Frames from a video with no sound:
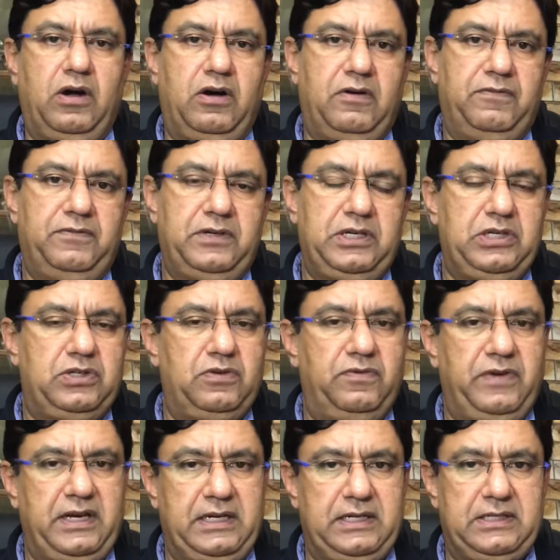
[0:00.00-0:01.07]
of
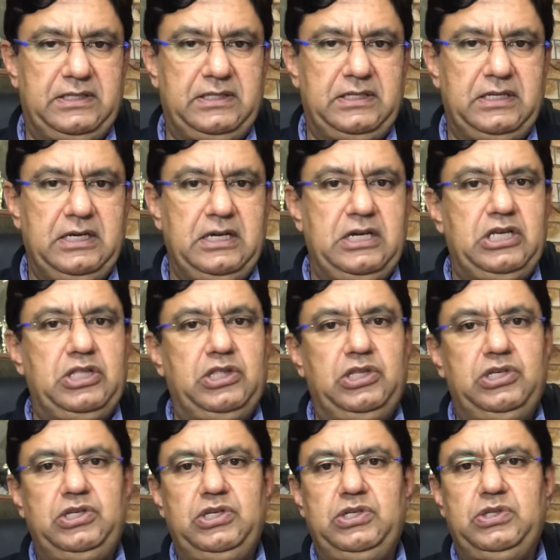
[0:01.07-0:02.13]
esophagus.
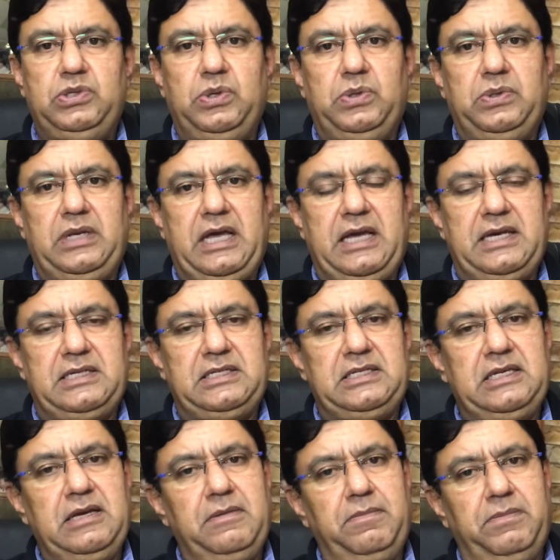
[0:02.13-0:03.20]
This is known as
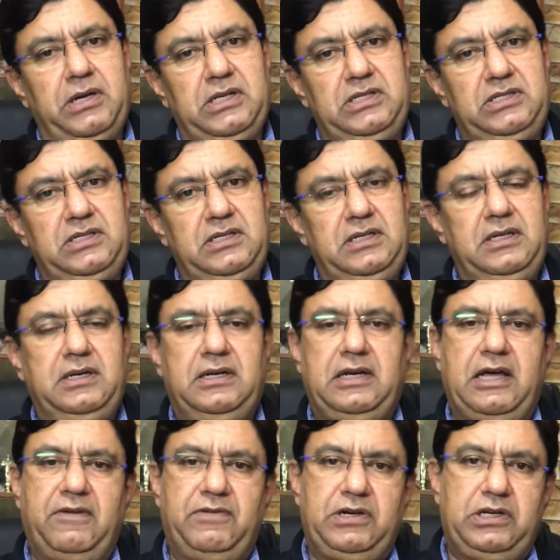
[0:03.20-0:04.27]
pulsion
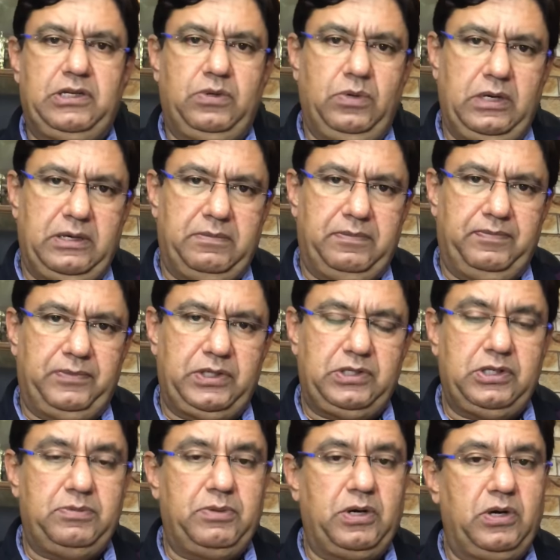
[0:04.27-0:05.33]
diverticulum. This
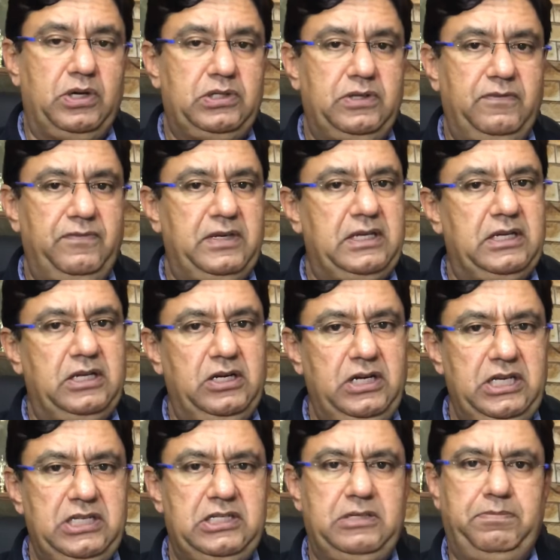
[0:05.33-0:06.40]
is because of
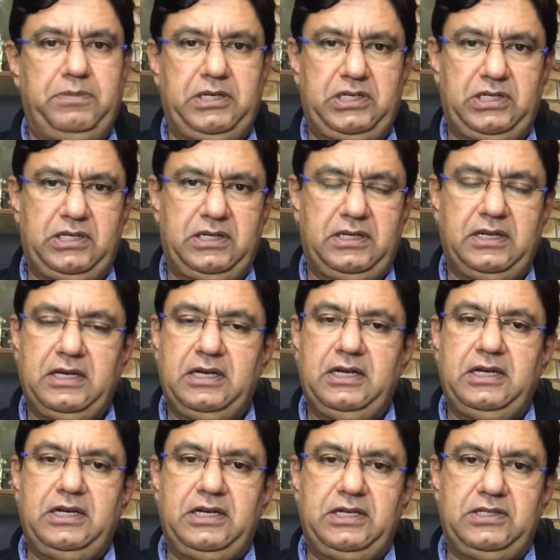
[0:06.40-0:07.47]
increased pressure
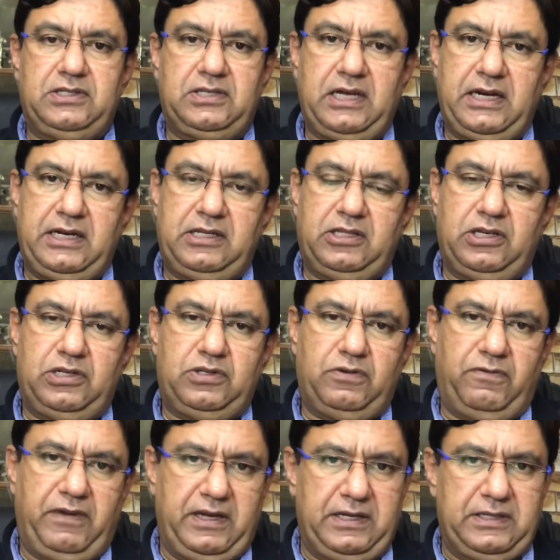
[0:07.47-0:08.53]
inside the
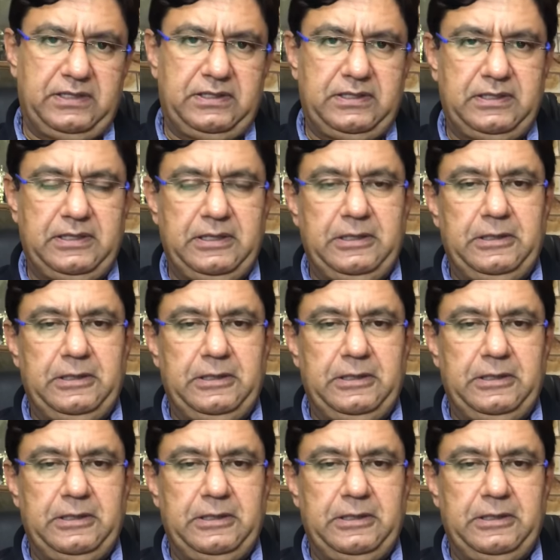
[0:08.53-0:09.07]
esophagus.